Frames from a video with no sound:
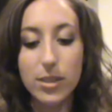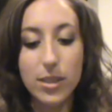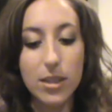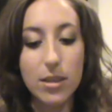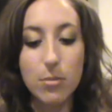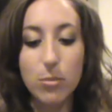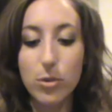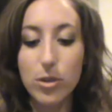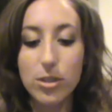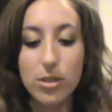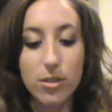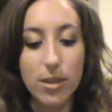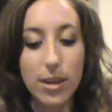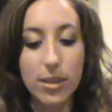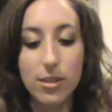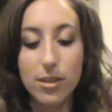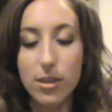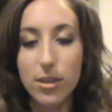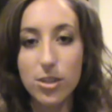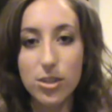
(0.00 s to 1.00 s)
tinted
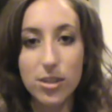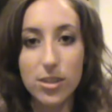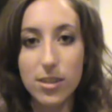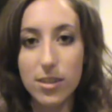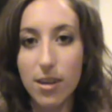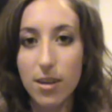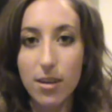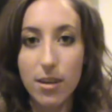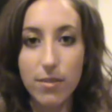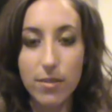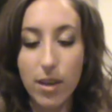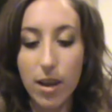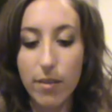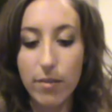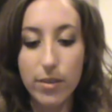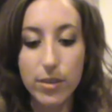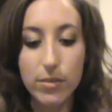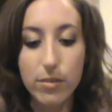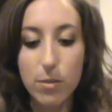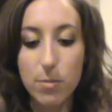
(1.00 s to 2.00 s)
moisturizer is just not enough
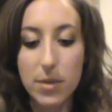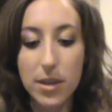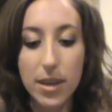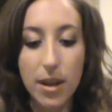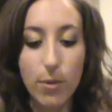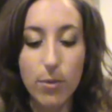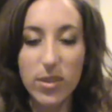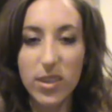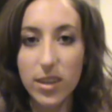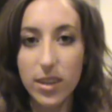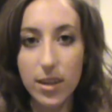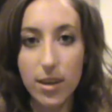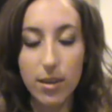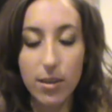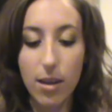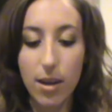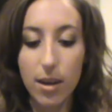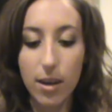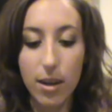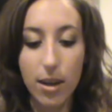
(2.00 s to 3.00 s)
coverage for me. I really need
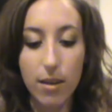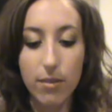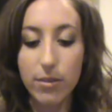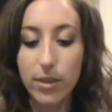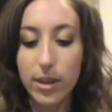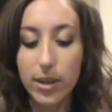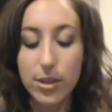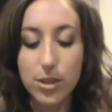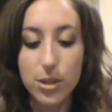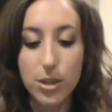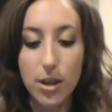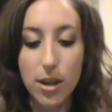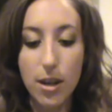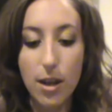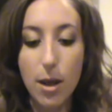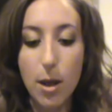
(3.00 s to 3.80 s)
a lot of coverage.